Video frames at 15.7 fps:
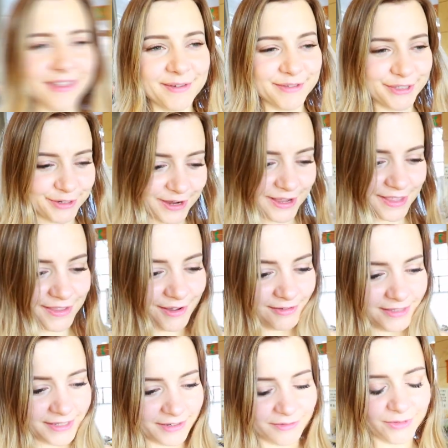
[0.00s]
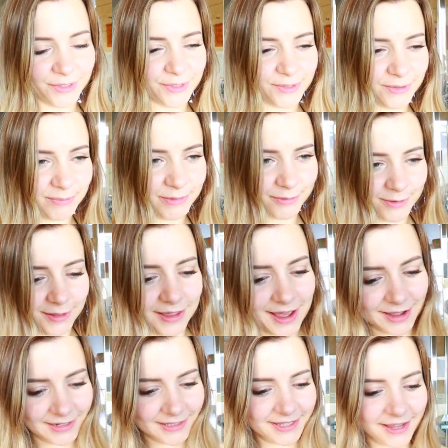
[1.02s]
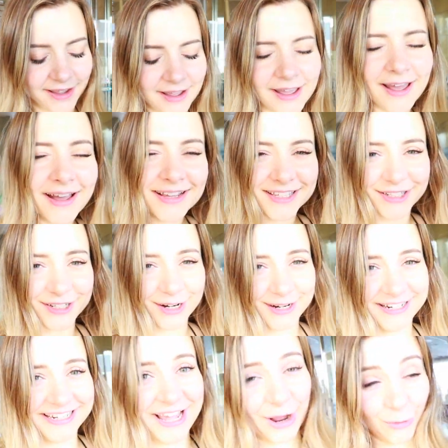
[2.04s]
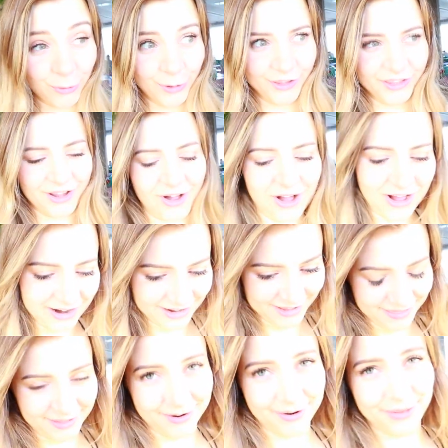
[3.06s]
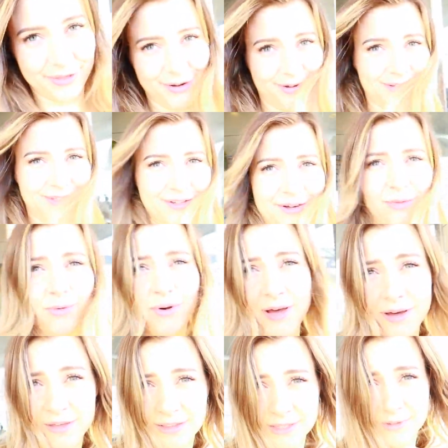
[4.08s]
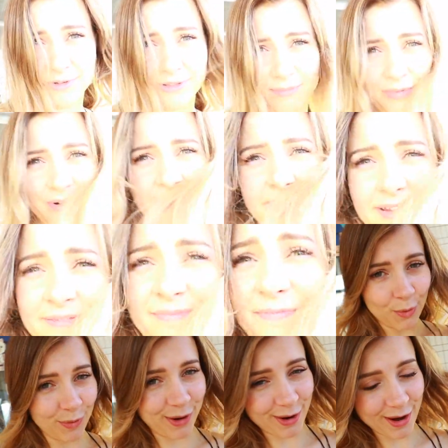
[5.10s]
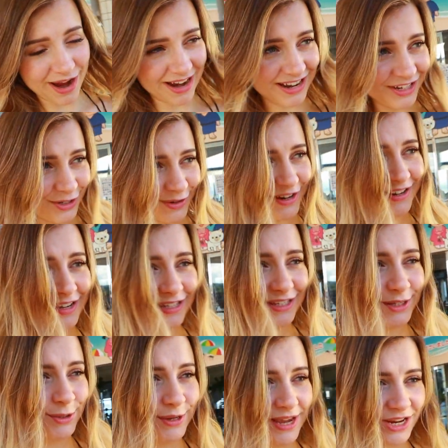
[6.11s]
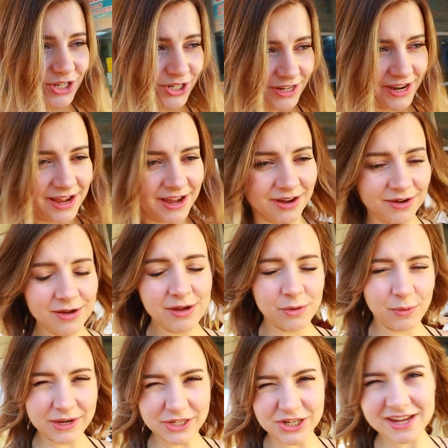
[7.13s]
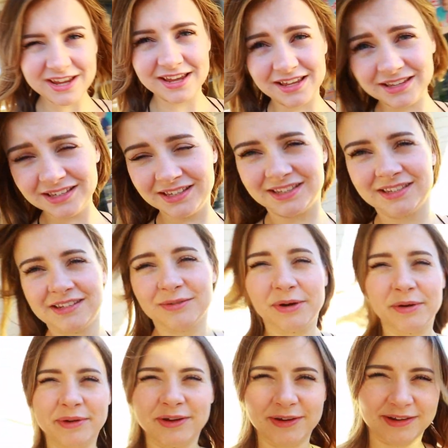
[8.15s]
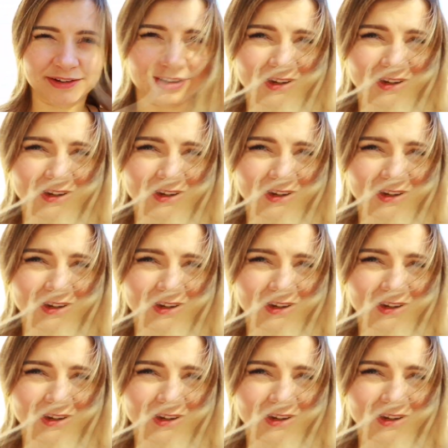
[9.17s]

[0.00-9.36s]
that was great. The onsen was super relaxing. Started to get really hot in there though, so wow, it's really bright. We are heading to our next location now, which is, where are we going,